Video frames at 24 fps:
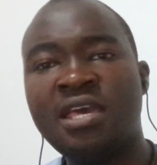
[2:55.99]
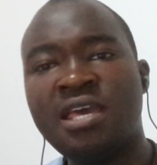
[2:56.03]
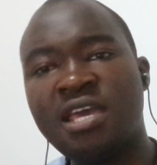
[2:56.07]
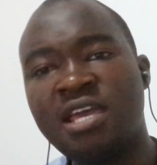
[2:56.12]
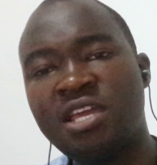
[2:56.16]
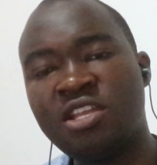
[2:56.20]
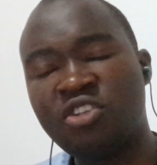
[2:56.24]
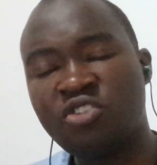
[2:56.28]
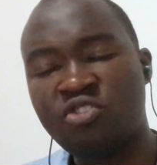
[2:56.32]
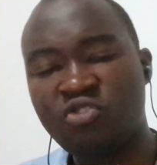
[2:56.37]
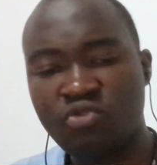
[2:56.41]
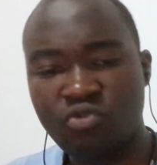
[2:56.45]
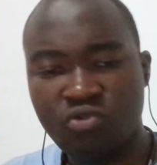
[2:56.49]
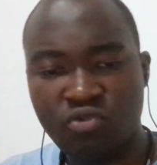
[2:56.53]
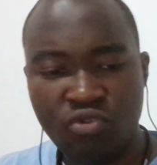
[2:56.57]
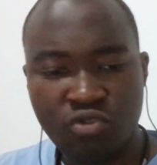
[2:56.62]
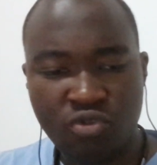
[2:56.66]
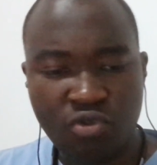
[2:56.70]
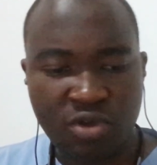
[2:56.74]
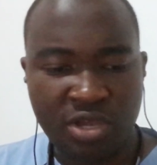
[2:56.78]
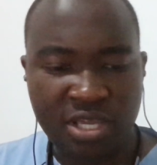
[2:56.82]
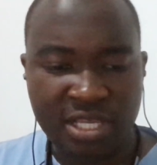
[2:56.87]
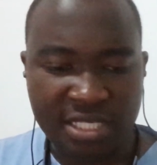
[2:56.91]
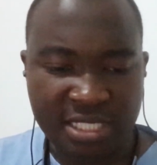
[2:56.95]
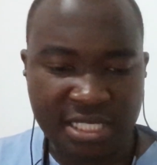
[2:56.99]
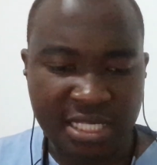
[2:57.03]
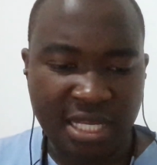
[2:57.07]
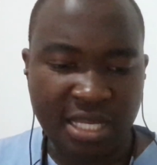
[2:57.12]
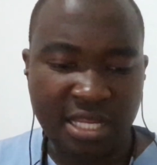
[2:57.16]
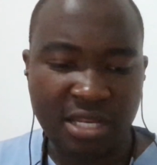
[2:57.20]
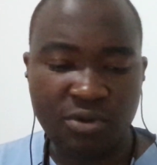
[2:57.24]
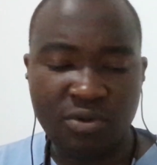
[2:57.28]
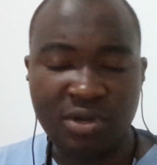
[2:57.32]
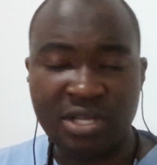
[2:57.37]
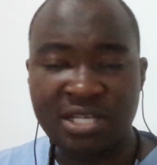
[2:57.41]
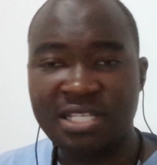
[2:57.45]
and to know
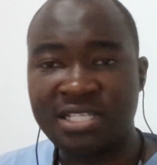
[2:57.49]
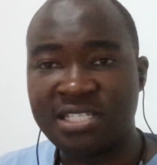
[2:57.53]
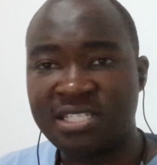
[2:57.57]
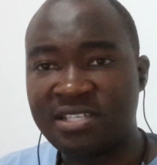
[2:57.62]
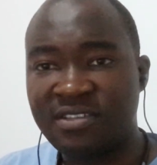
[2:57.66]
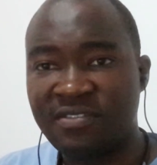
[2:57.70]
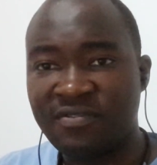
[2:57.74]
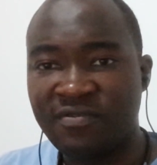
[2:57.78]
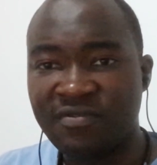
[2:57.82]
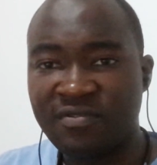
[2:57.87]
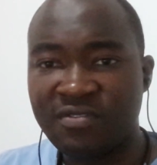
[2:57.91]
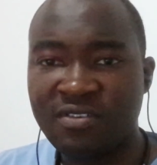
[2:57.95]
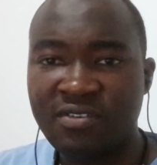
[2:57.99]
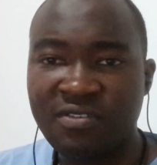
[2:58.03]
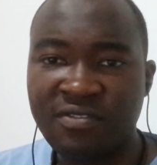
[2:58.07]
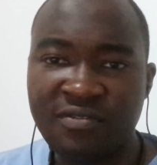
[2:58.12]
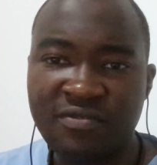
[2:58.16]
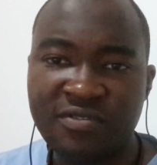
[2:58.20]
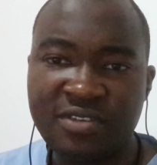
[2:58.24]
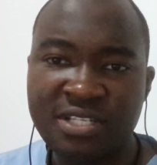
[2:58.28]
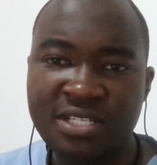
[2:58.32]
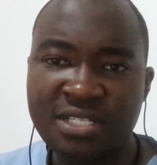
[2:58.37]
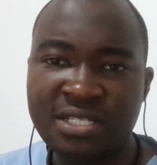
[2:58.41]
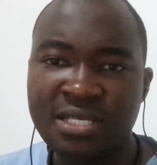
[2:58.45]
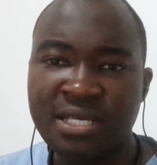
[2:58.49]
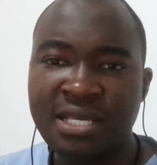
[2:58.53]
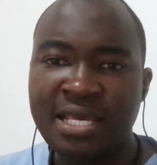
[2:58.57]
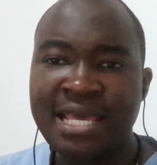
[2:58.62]
exactly what is involved